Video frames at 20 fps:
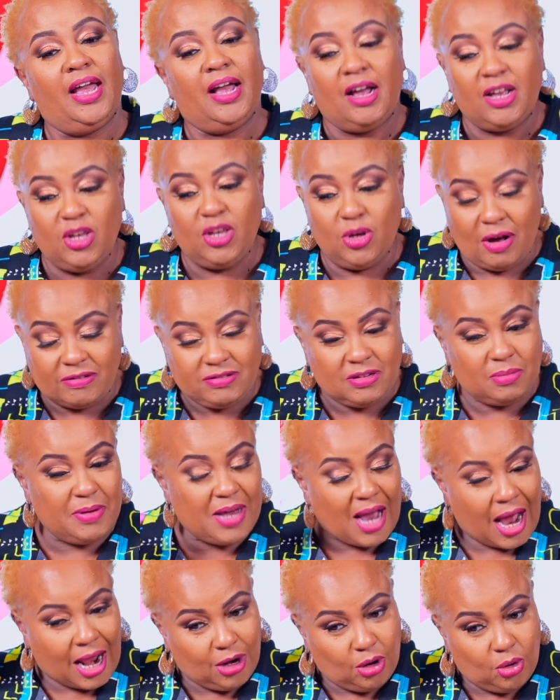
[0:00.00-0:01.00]
You have to be
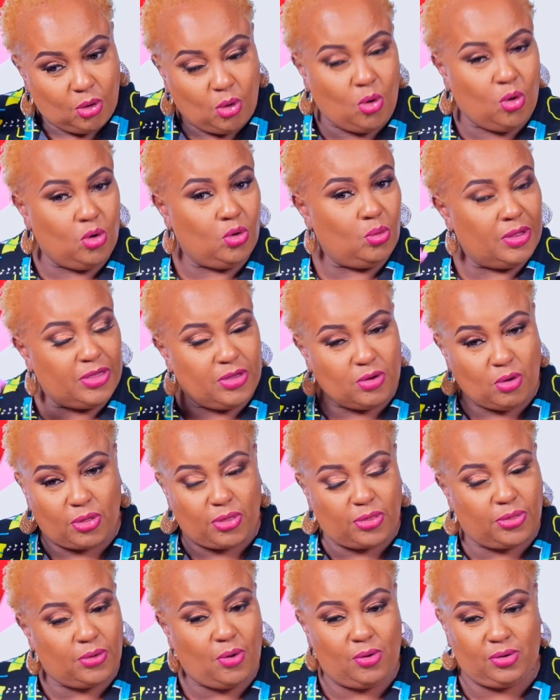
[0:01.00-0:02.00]
alone with your
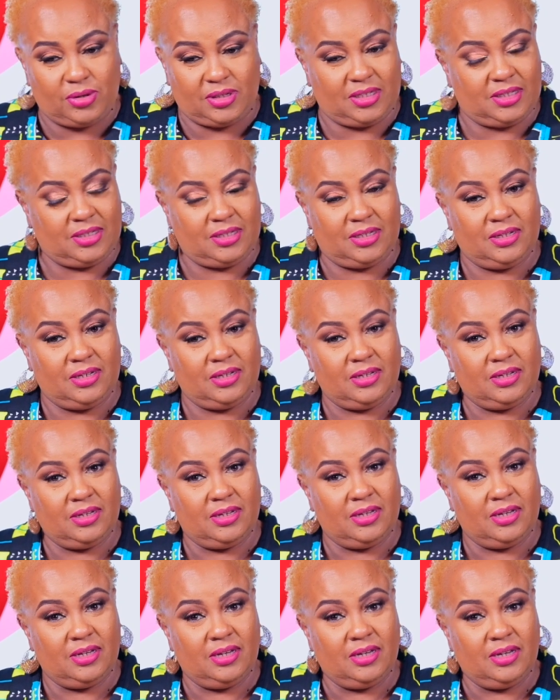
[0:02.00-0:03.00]
thoughts.
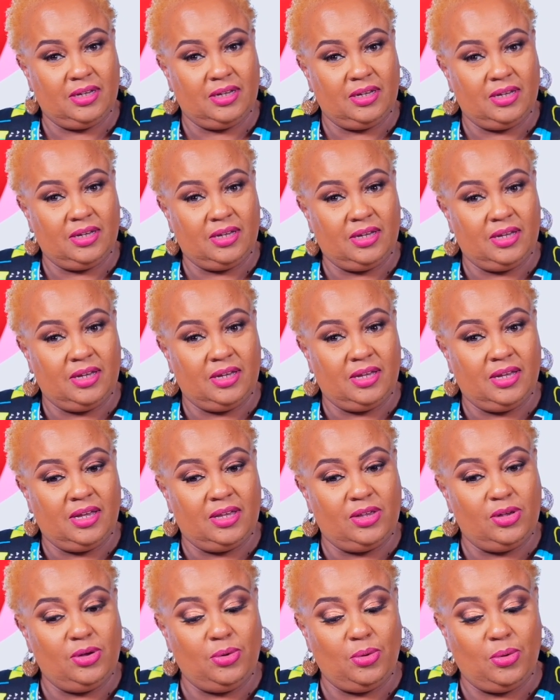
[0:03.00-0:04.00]

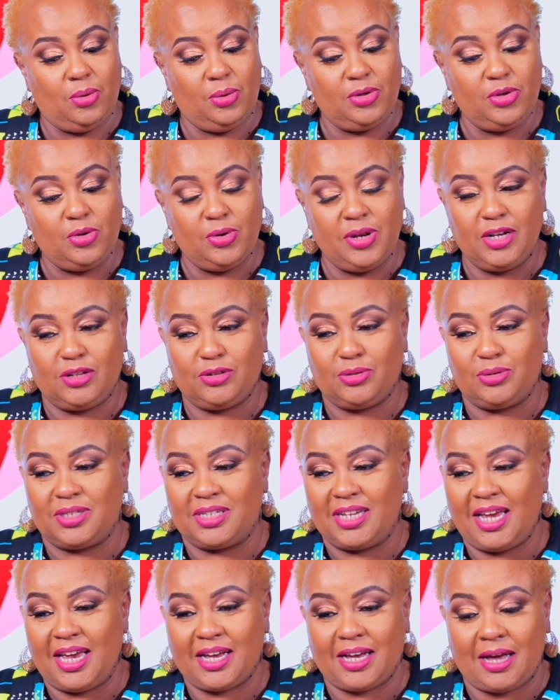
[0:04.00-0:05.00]
You need to
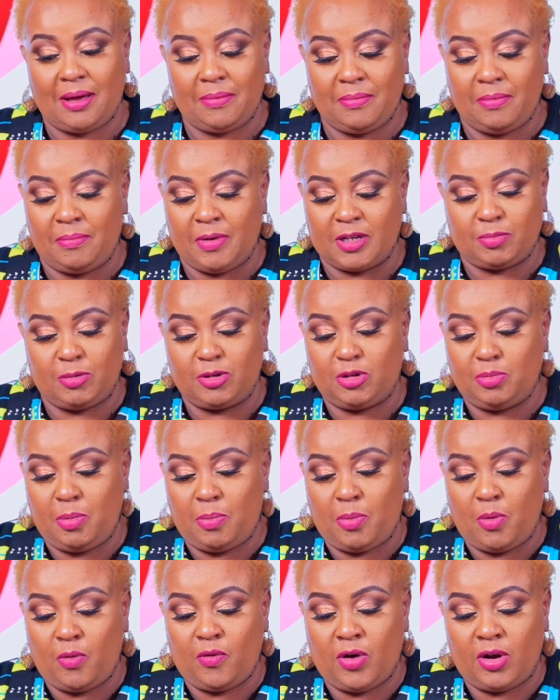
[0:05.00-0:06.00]
take, especially
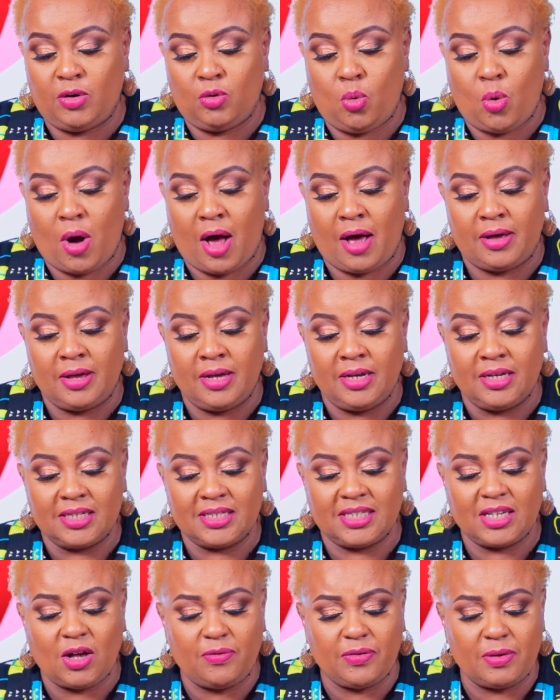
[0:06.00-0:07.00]
people who are
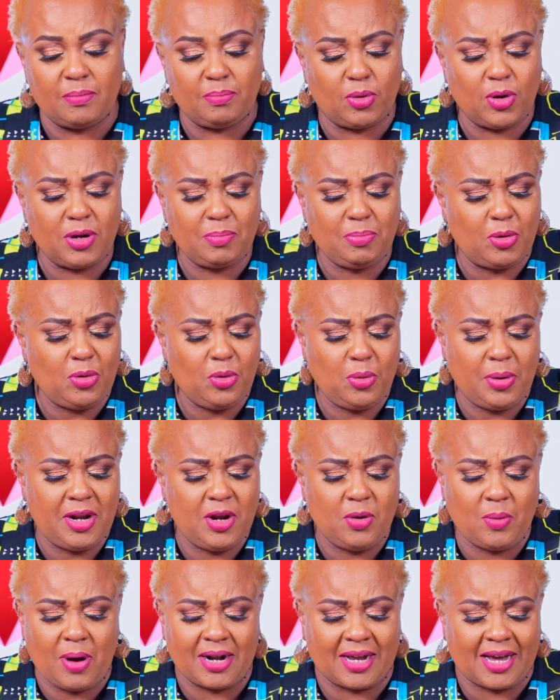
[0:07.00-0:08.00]
self-employed, by the way,
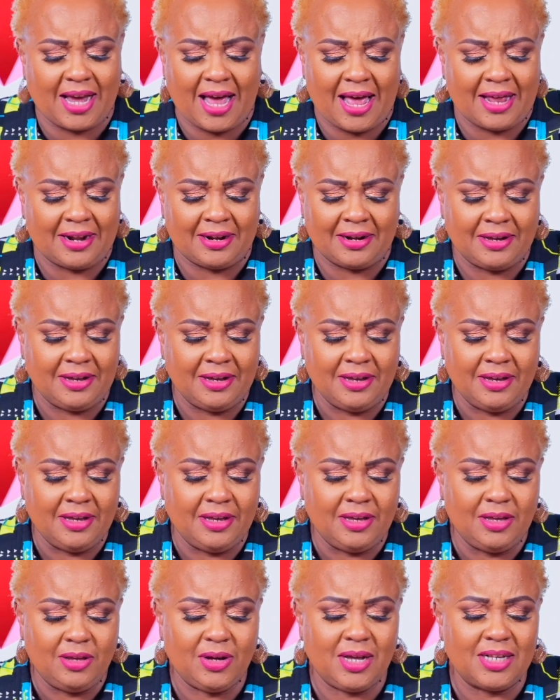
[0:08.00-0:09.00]
anyone can.
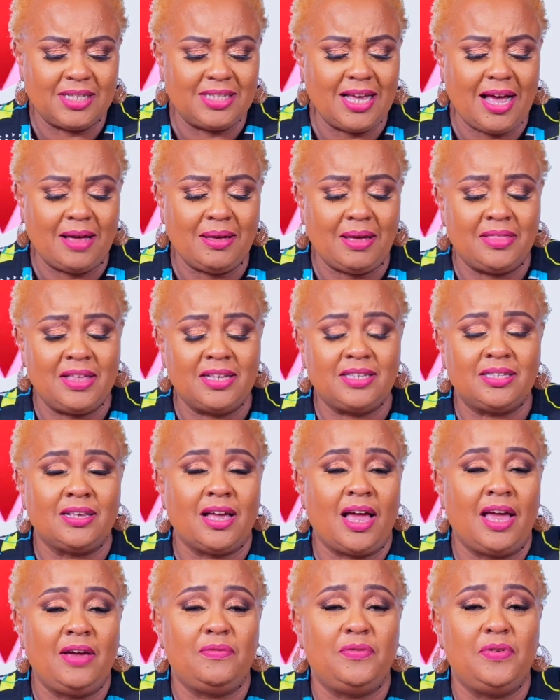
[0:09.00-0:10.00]
You can say, this is
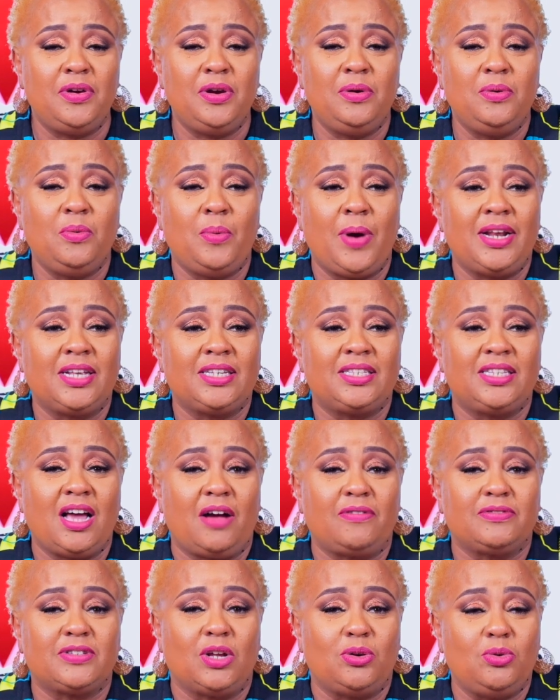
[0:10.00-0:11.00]
every Wednesday
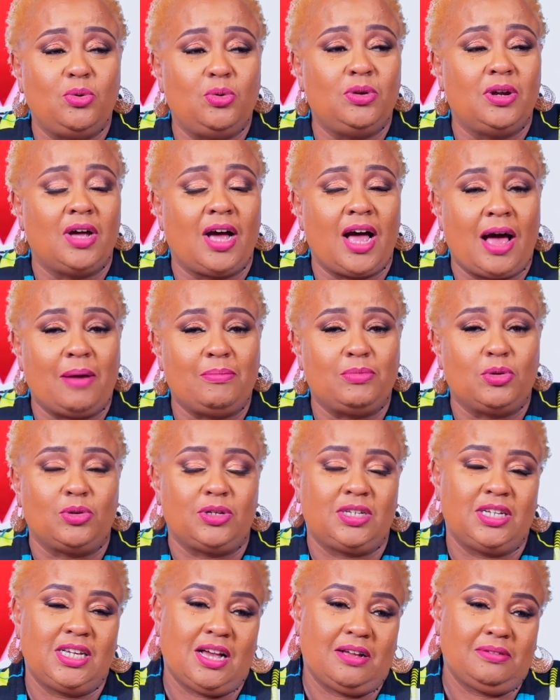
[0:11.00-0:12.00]
afternoon, I'm
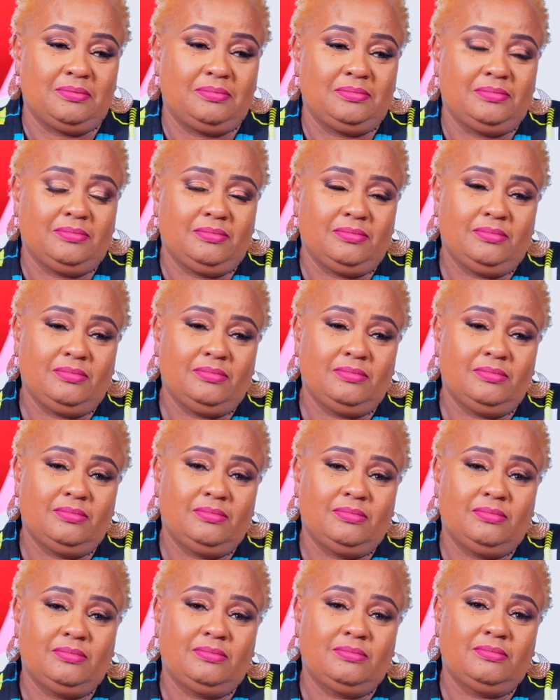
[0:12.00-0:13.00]
not here.
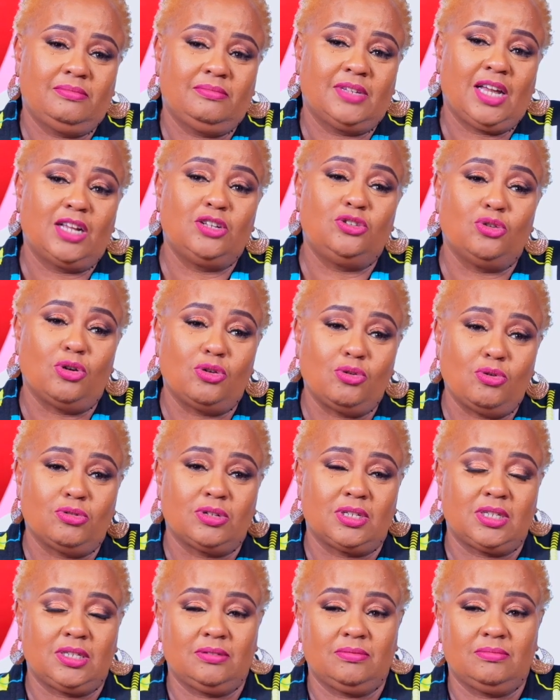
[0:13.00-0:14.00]
And you're not.